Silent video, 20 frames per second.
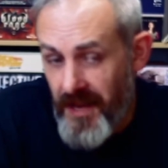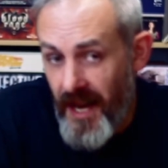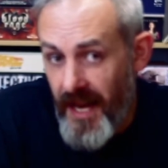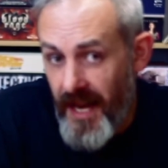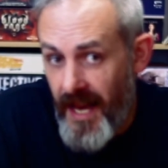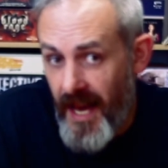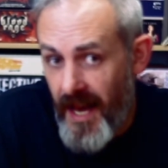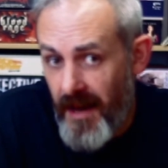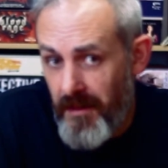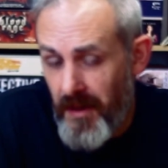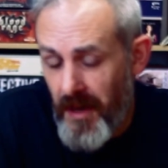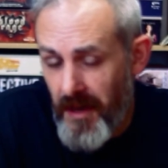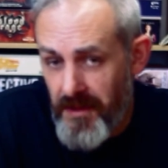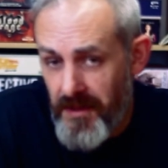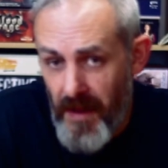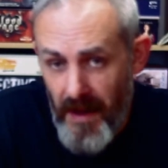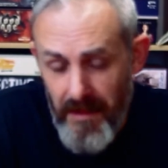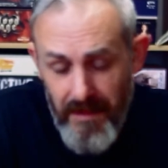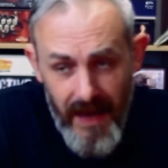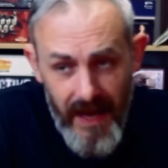I am your
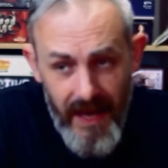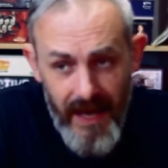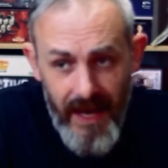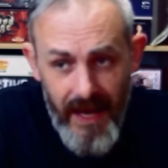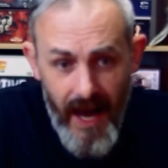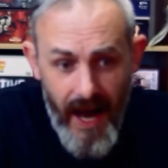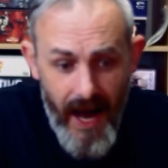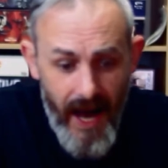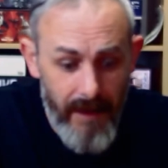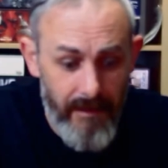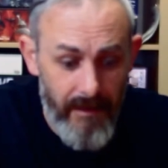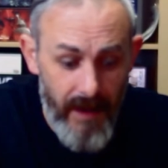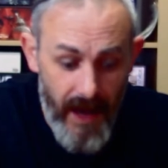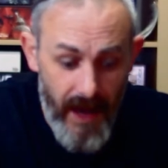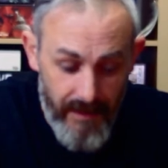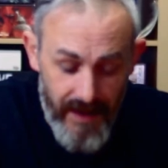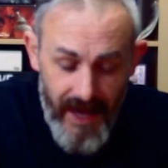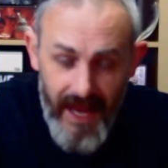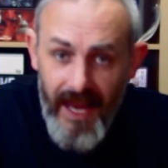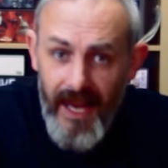host Mike B.
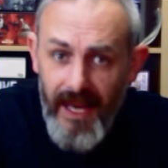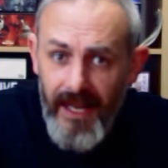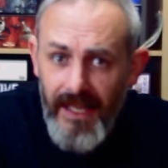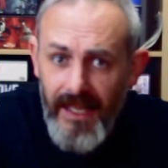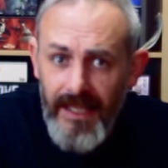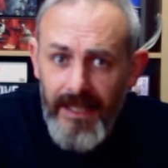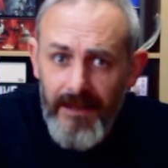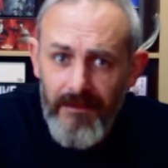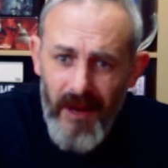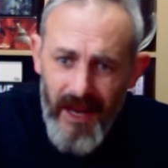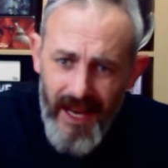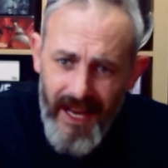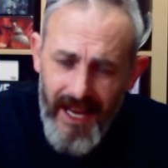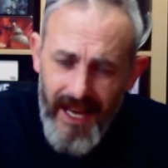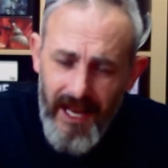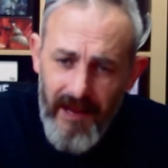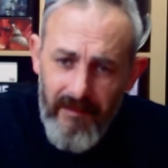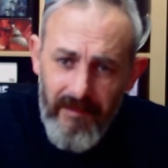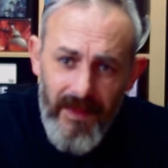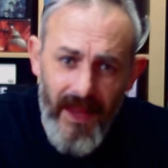I'm here. We're
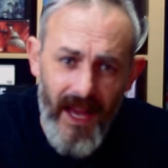here.